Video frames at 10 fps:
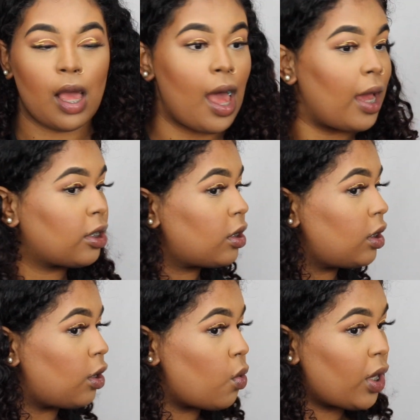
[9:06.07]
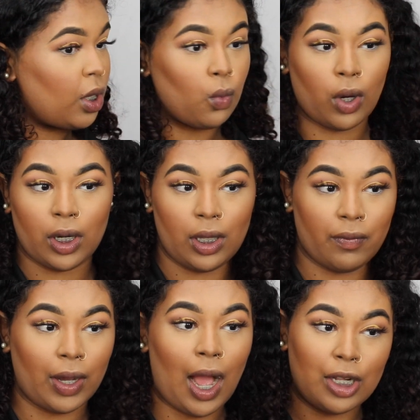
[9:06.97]
I actually low-key want to
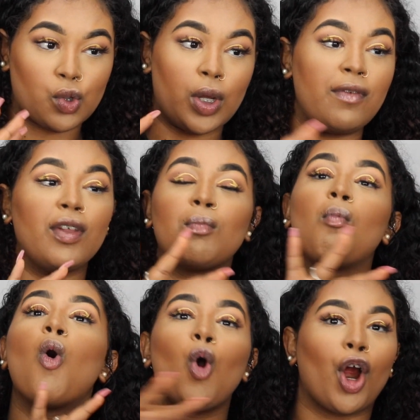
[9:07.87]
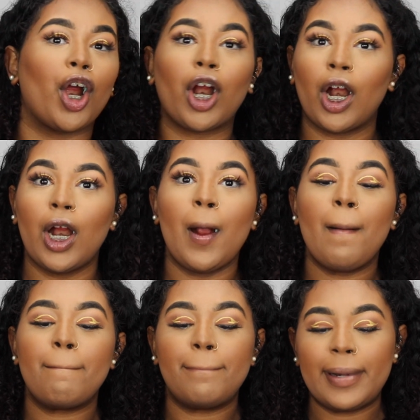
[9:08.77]
even contour even more,
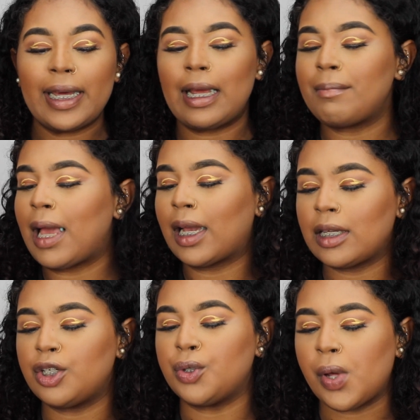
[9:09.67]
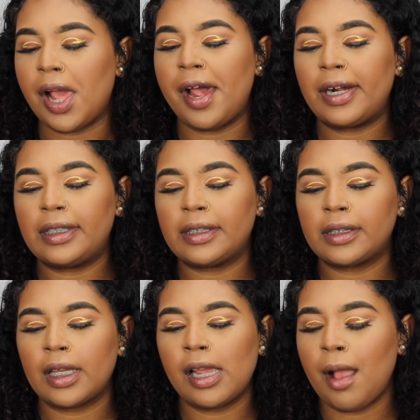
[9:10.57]
but I'm not gonna do it
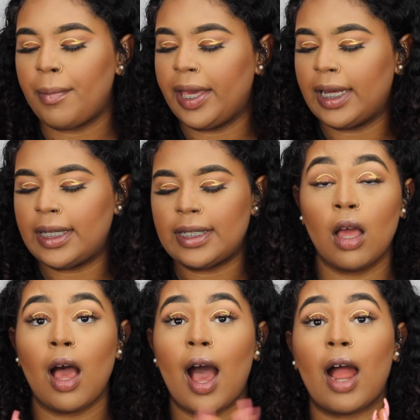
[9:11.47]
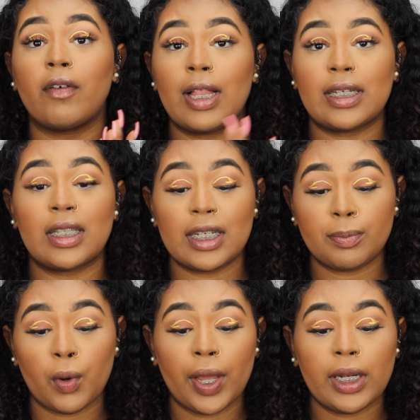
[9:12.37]
because I realize at this
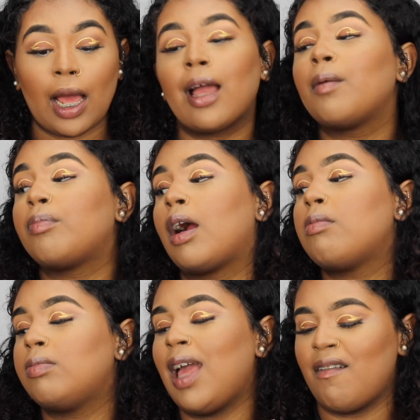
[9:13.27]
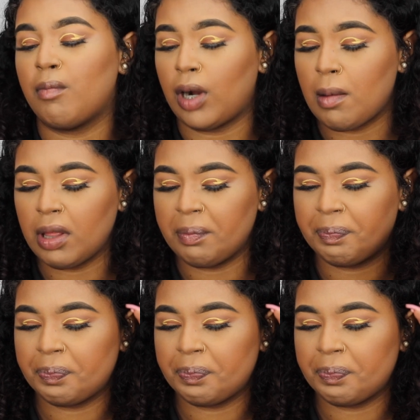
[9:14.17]
point I probably have a problem.